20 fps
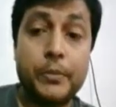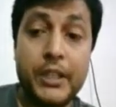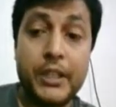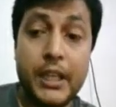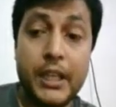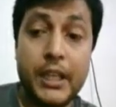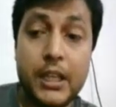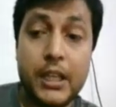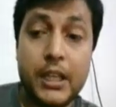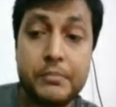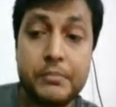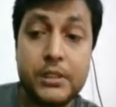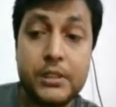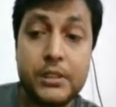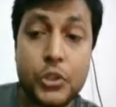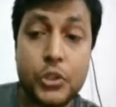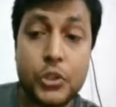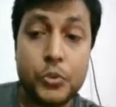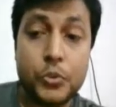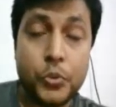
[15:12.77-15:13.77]
one should
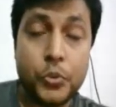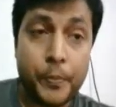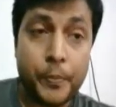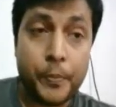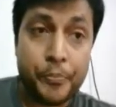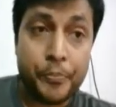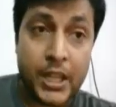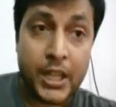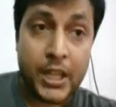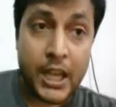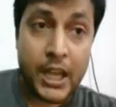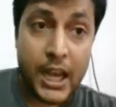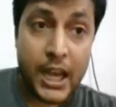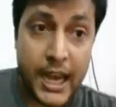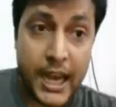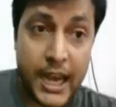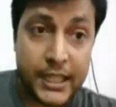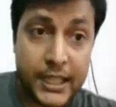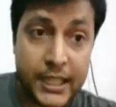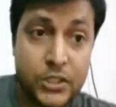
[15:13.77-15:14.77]
be able
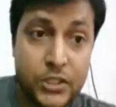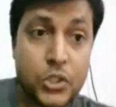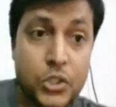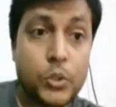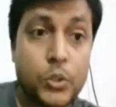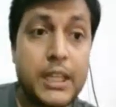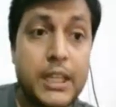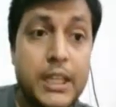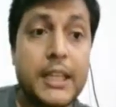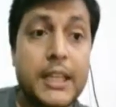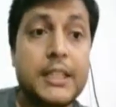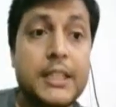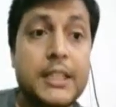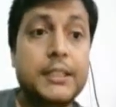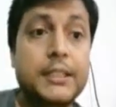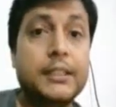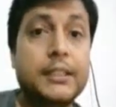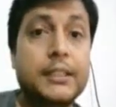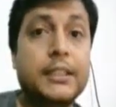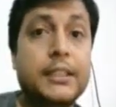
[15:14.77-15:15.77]
to
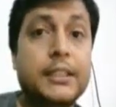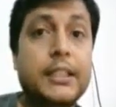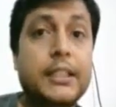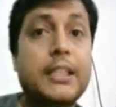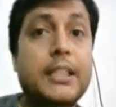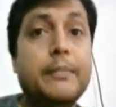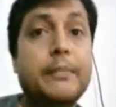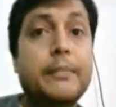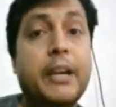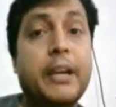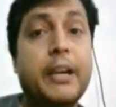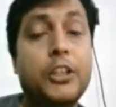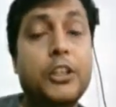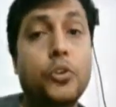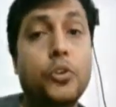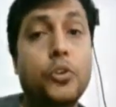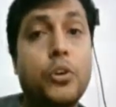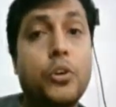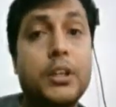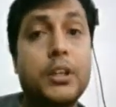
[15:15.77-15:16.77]
isolate
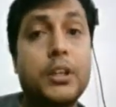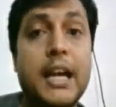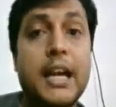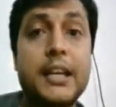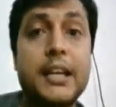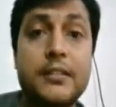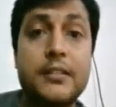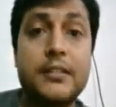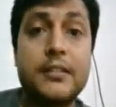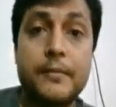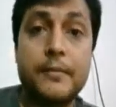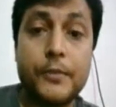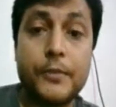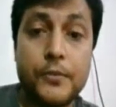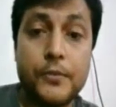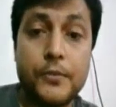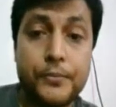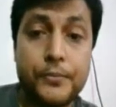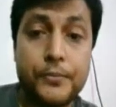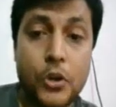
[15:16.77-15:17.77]
this
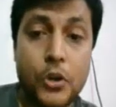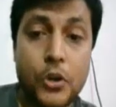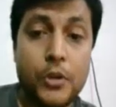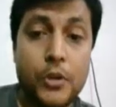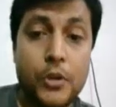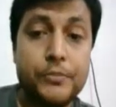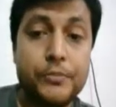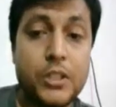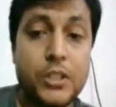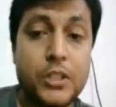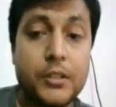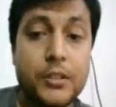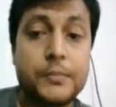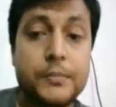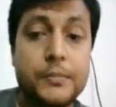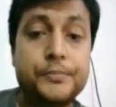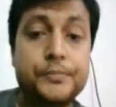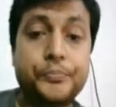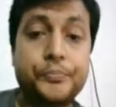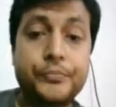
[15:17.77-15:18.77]
microorganism
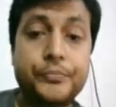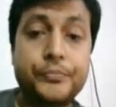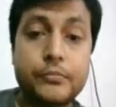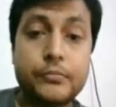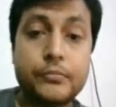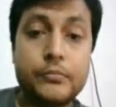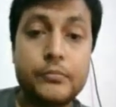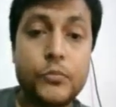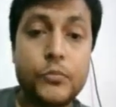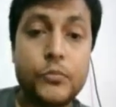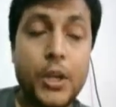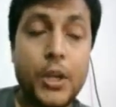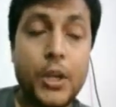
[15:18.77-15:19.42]
from the